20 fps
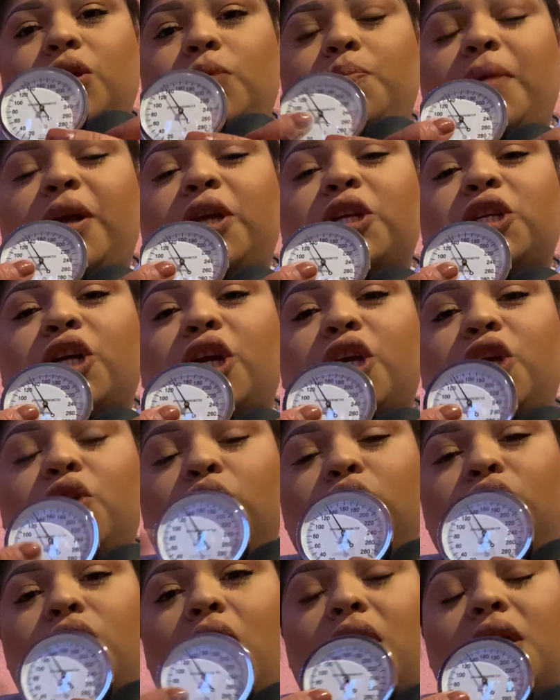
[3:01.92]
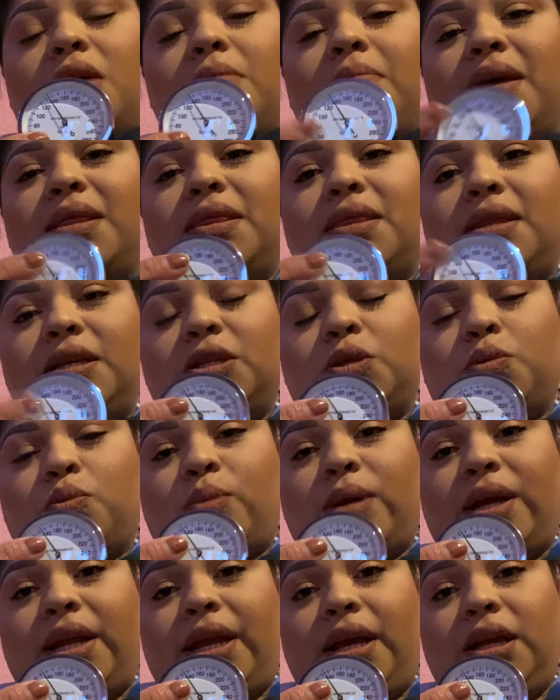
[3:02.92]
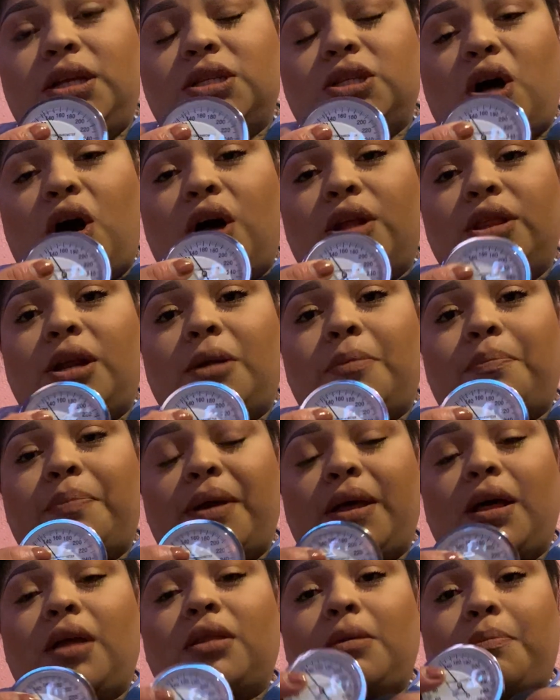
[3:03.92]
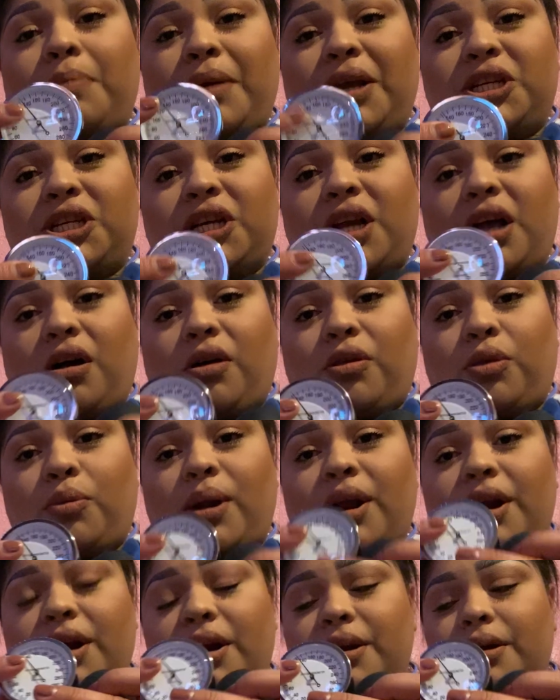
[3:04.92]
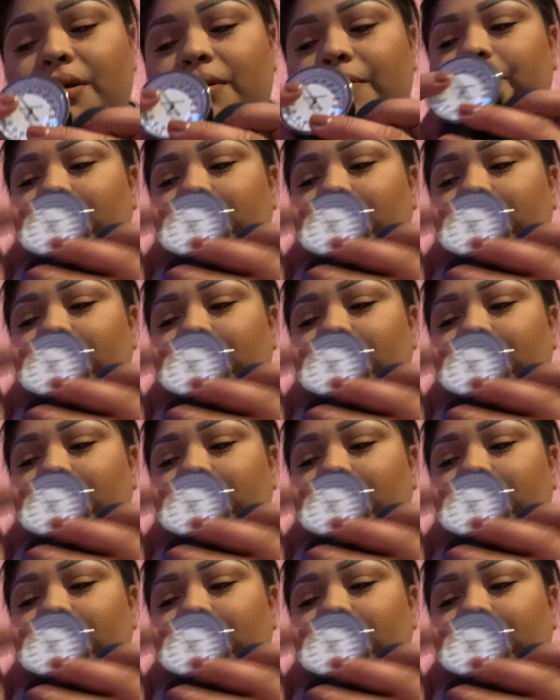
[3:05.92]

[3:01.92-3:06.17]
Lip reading: make sure you document these readings on the patient health record.